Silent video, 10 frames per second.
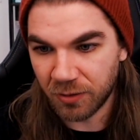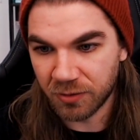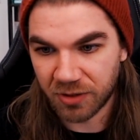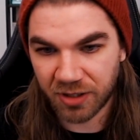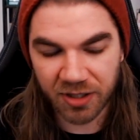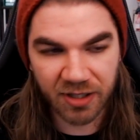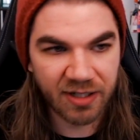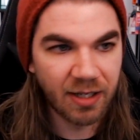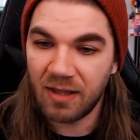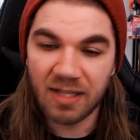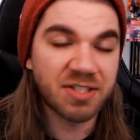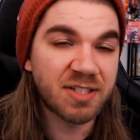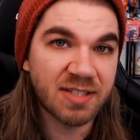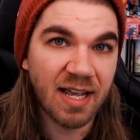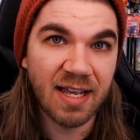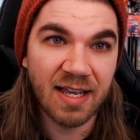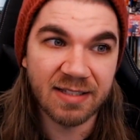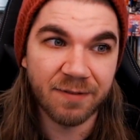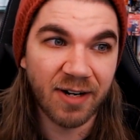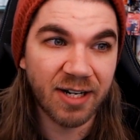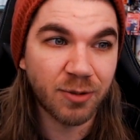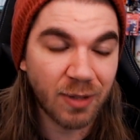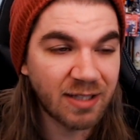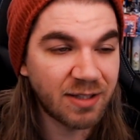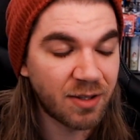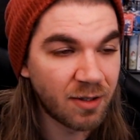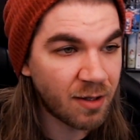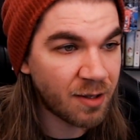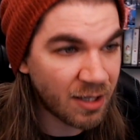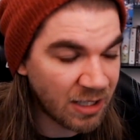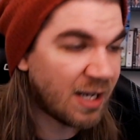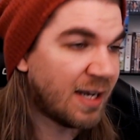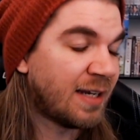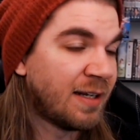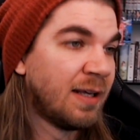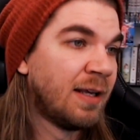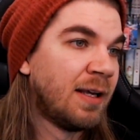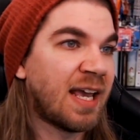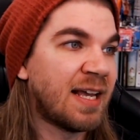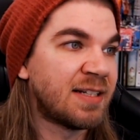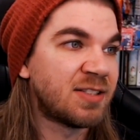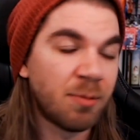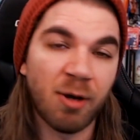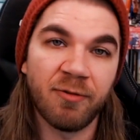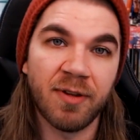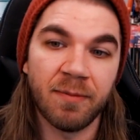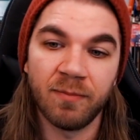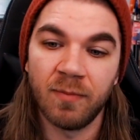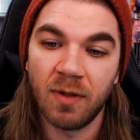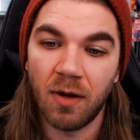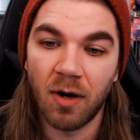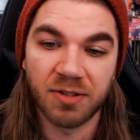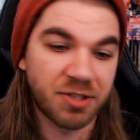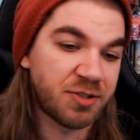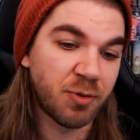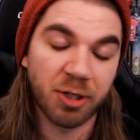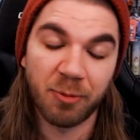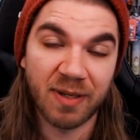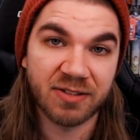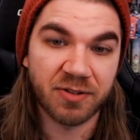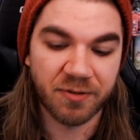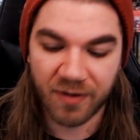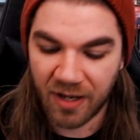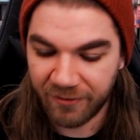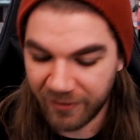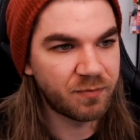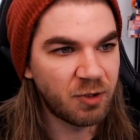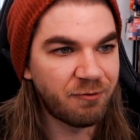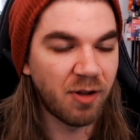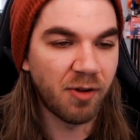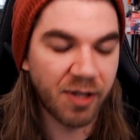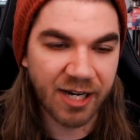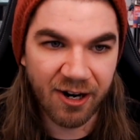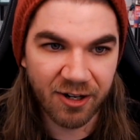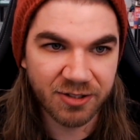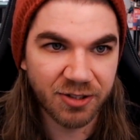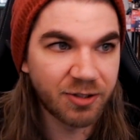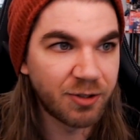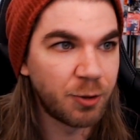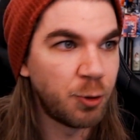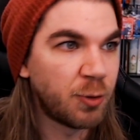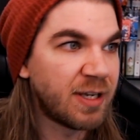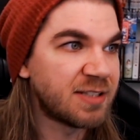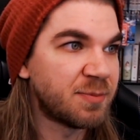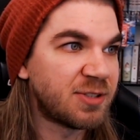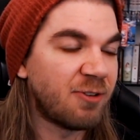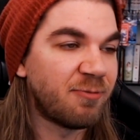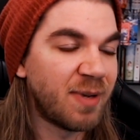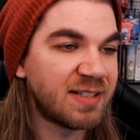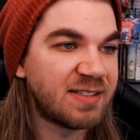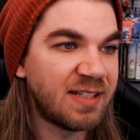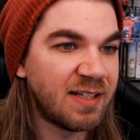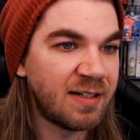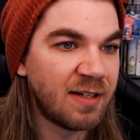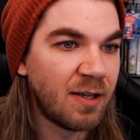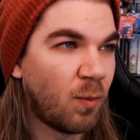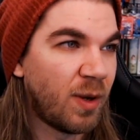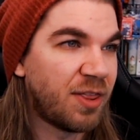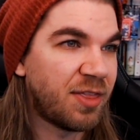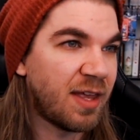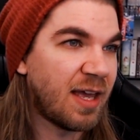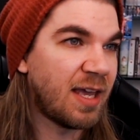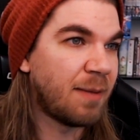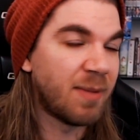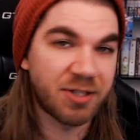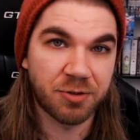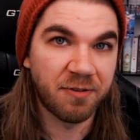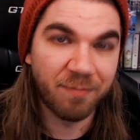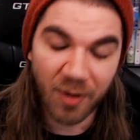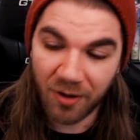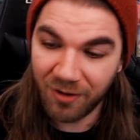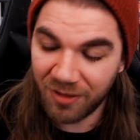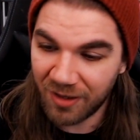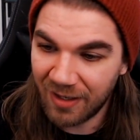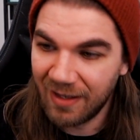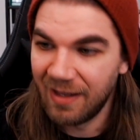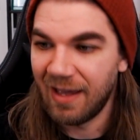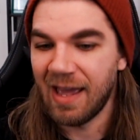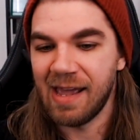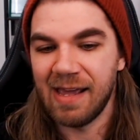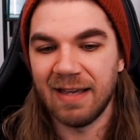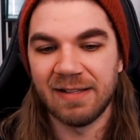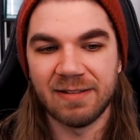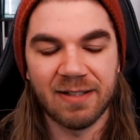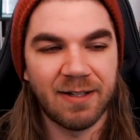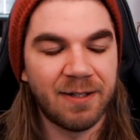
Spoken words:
the ghouls are good. Let's just say it's a very gray line, and some of them are just doing their best to survive. You follow a character who gets himself mixed in with a mixture of both, and